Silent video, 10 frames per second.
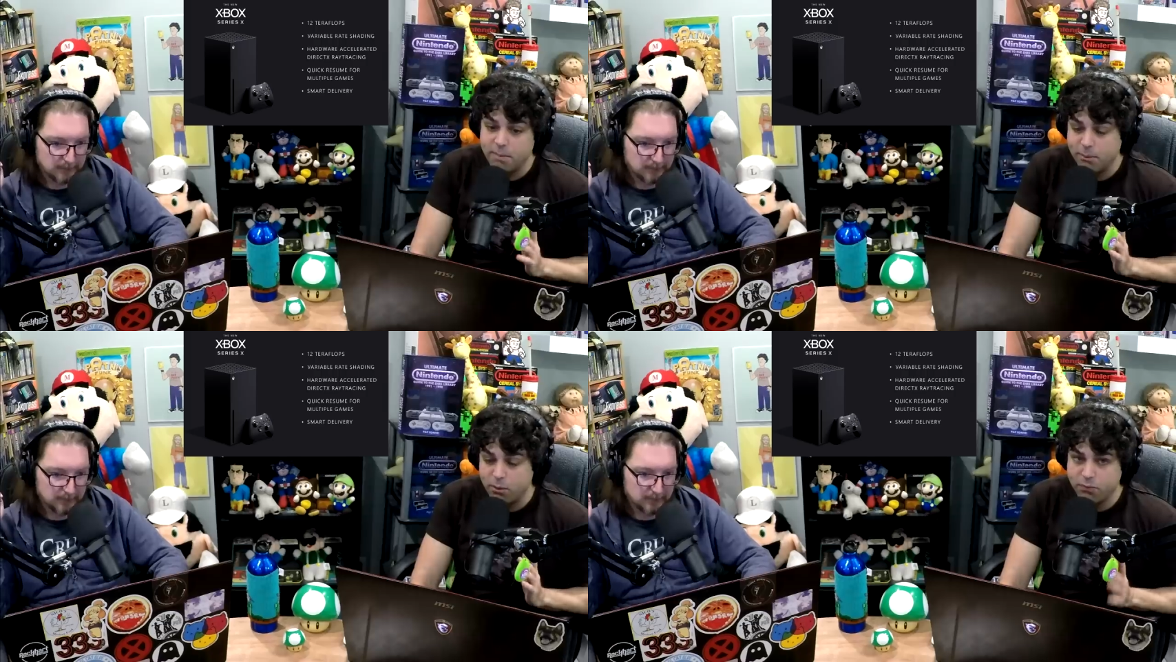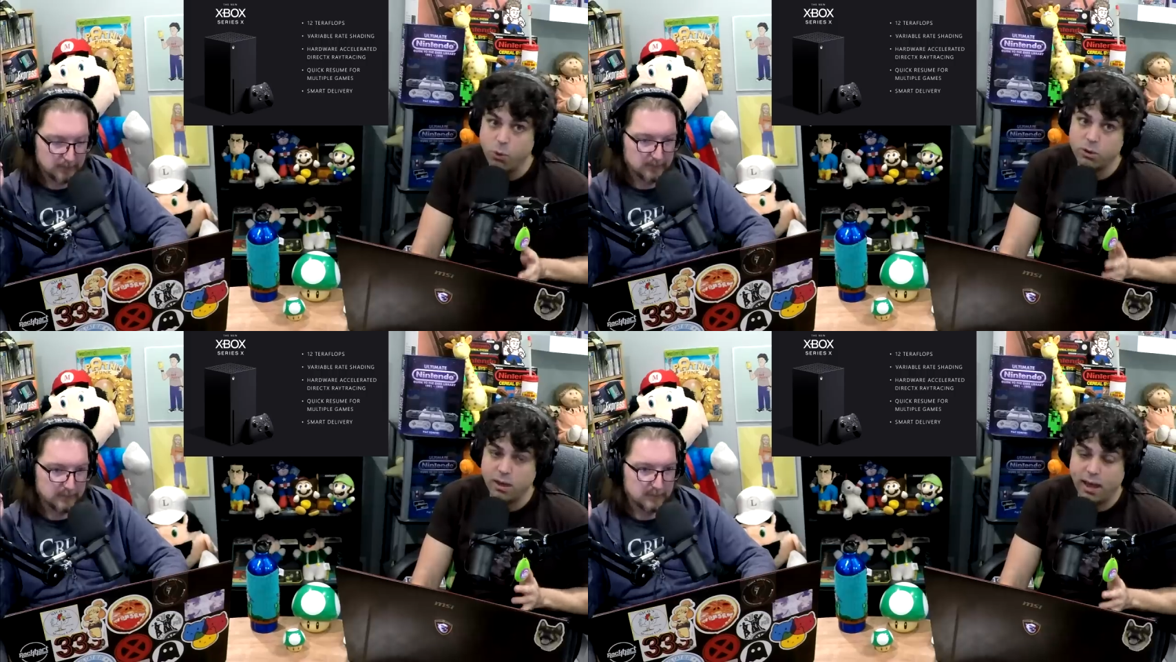Speaker 1: remember
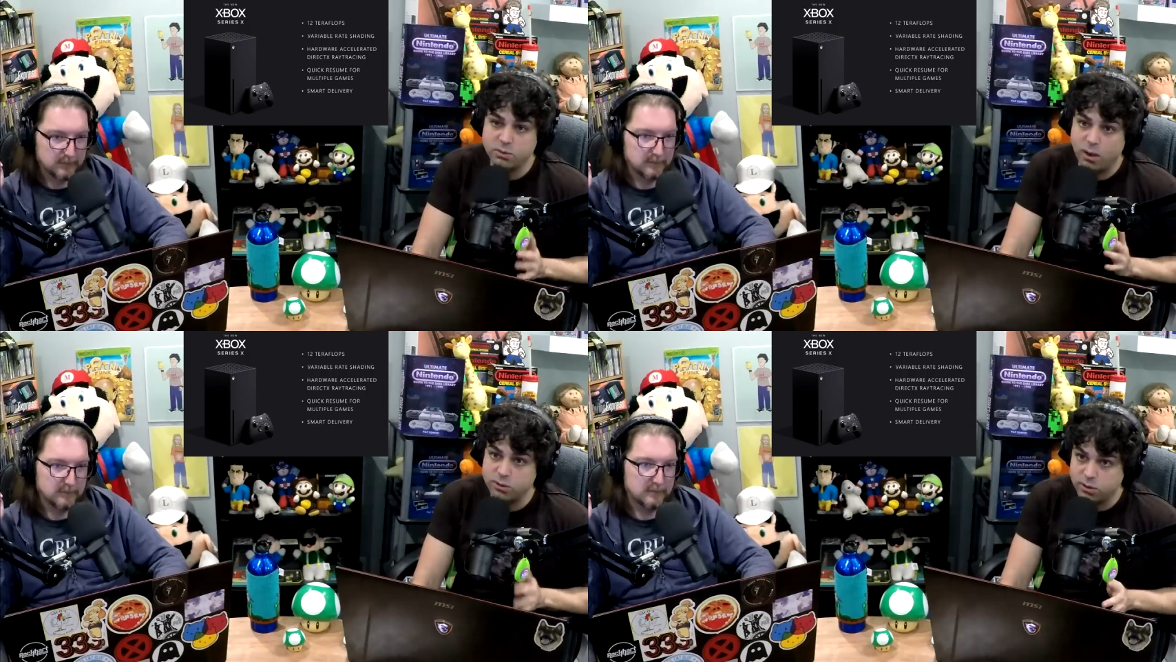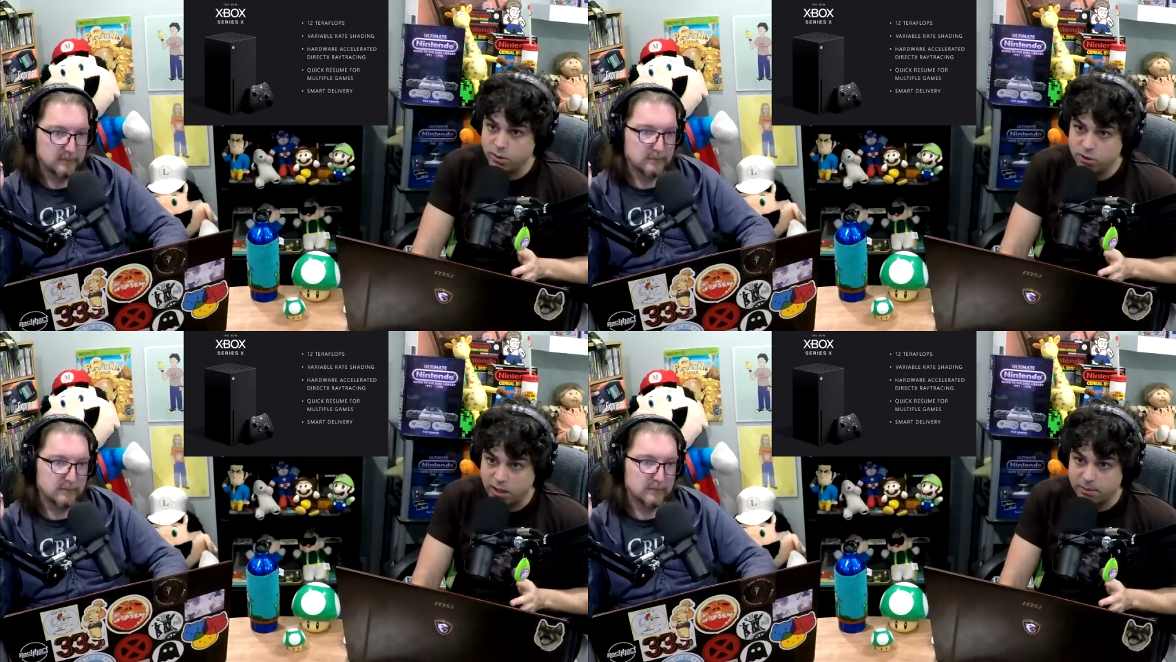4K's
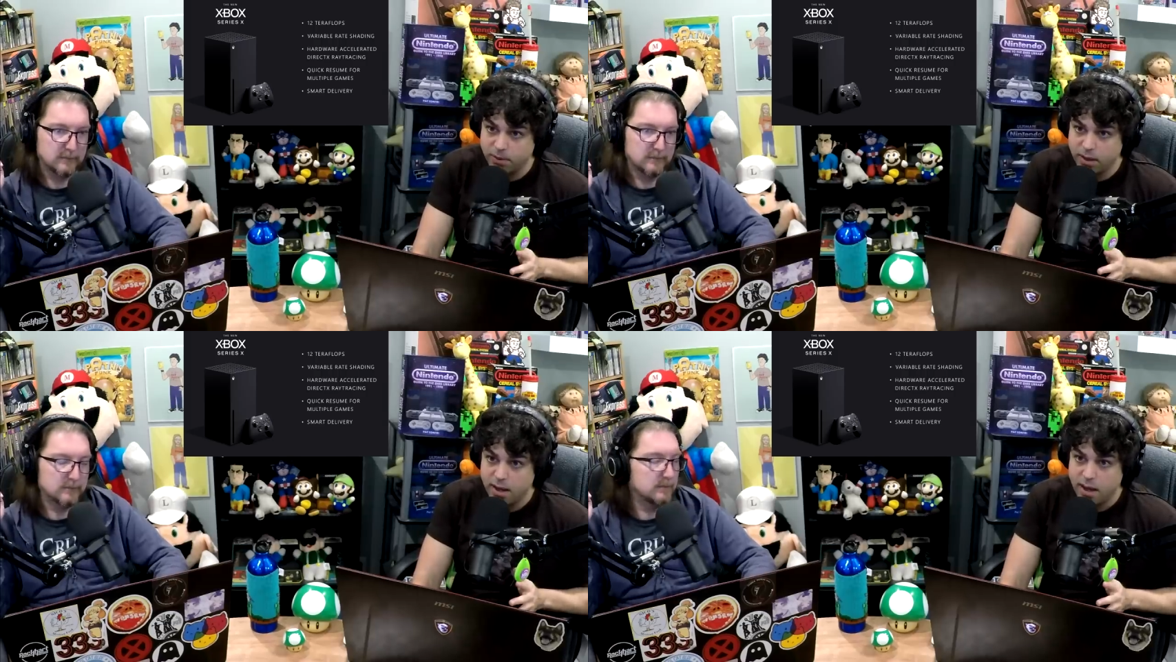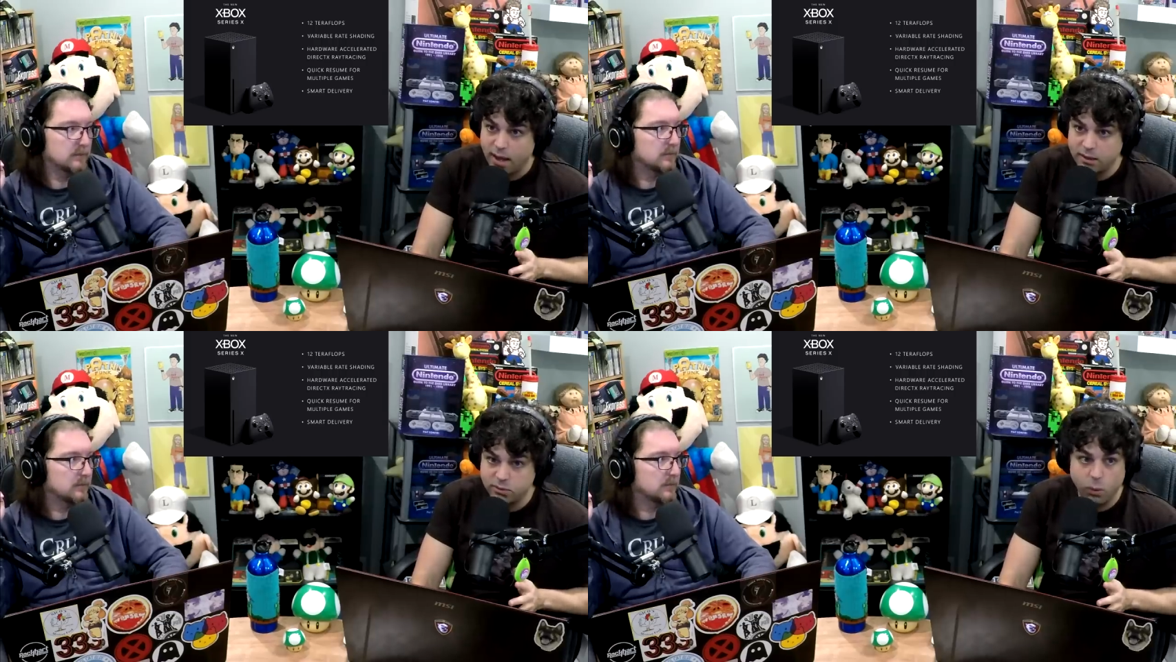resolution
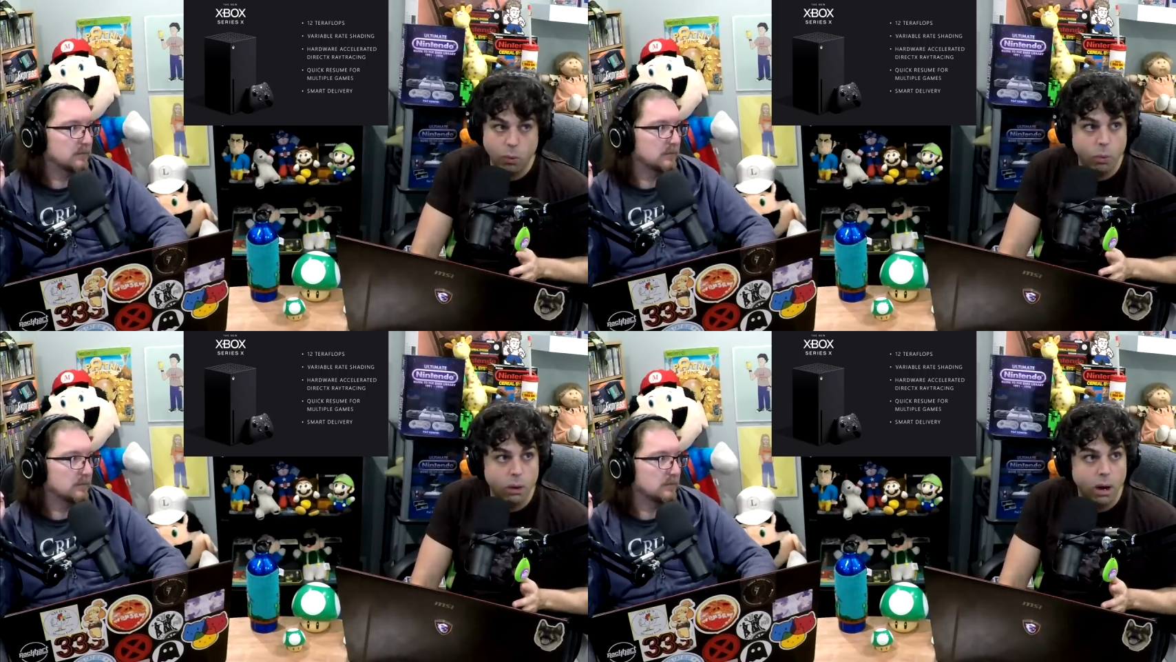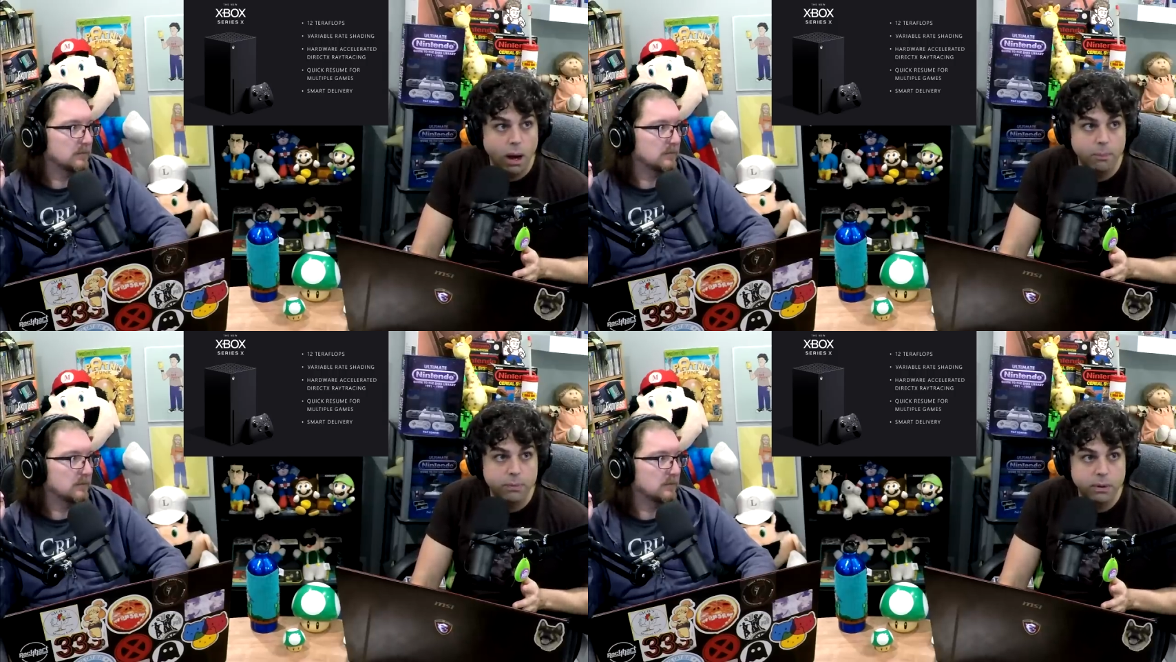is
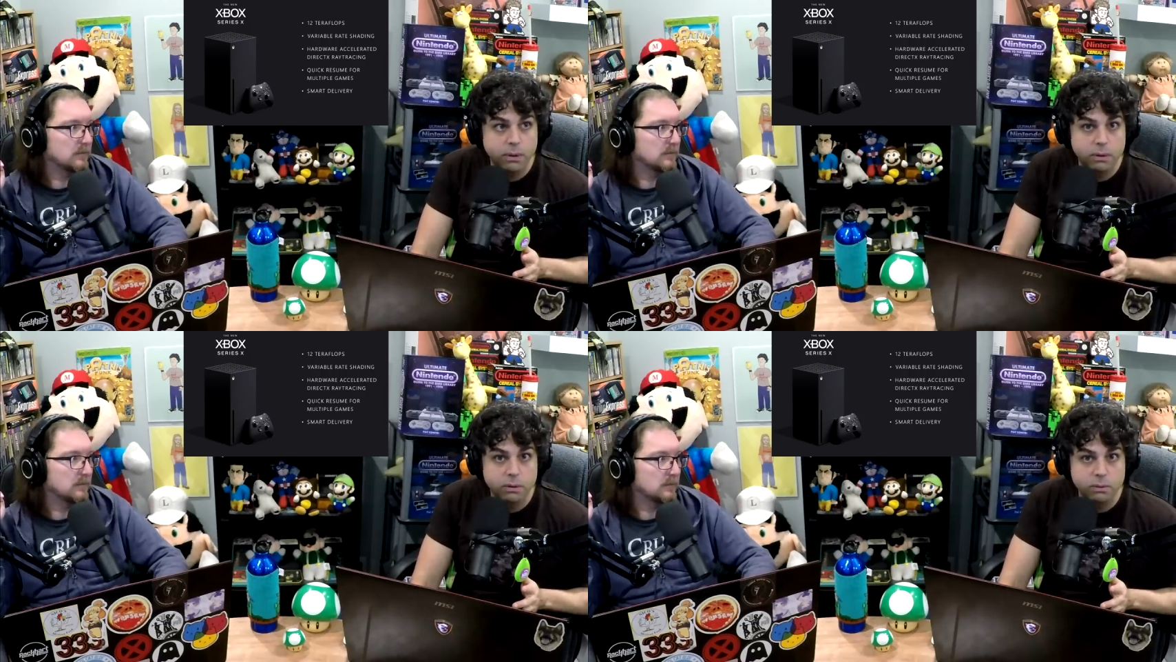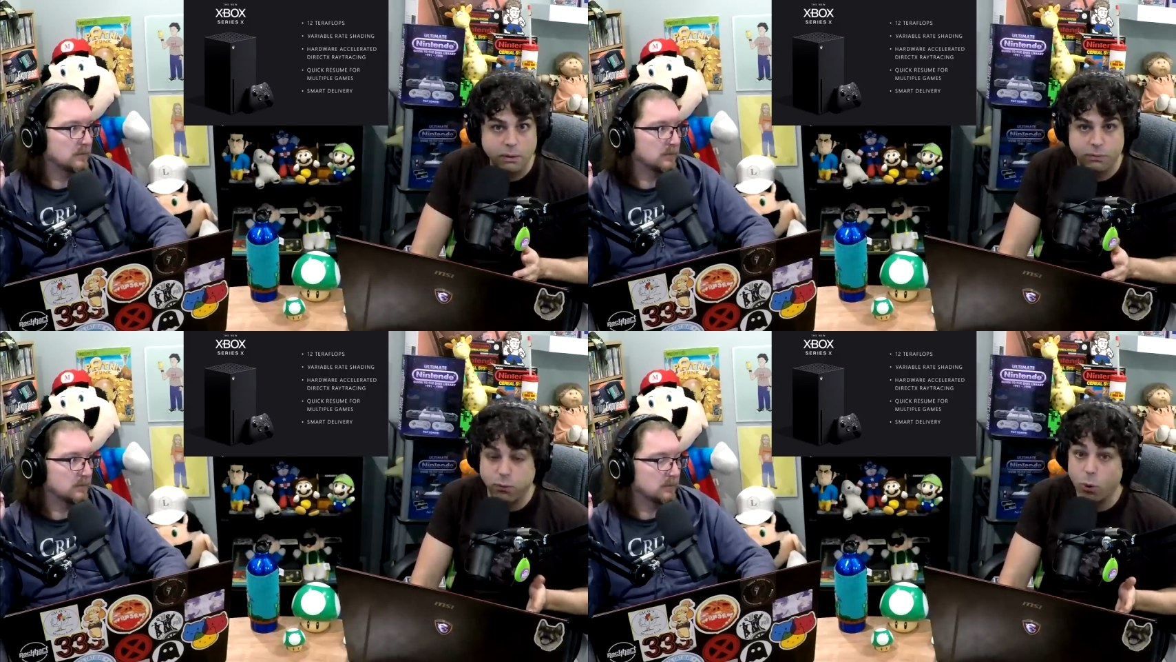uh,
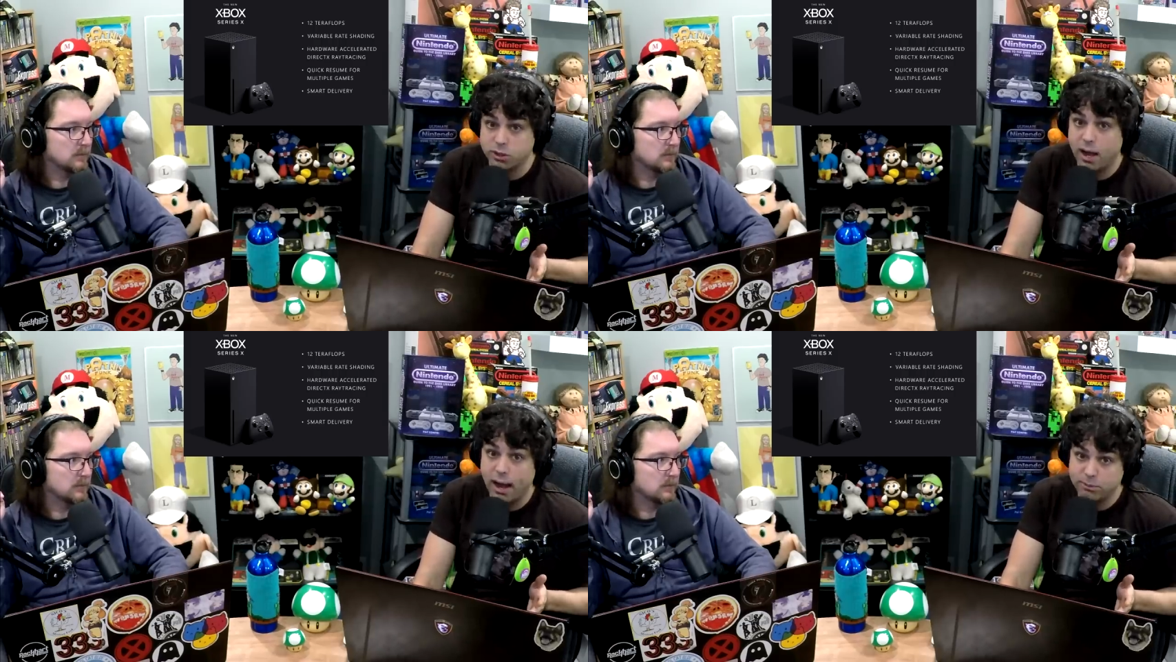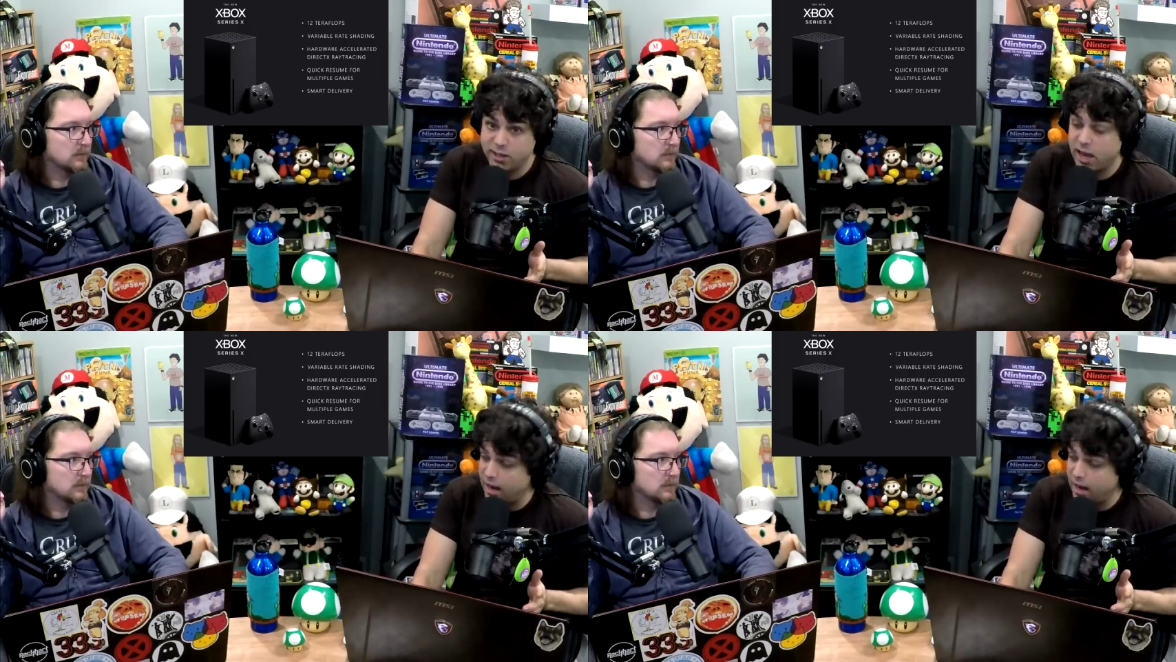like four times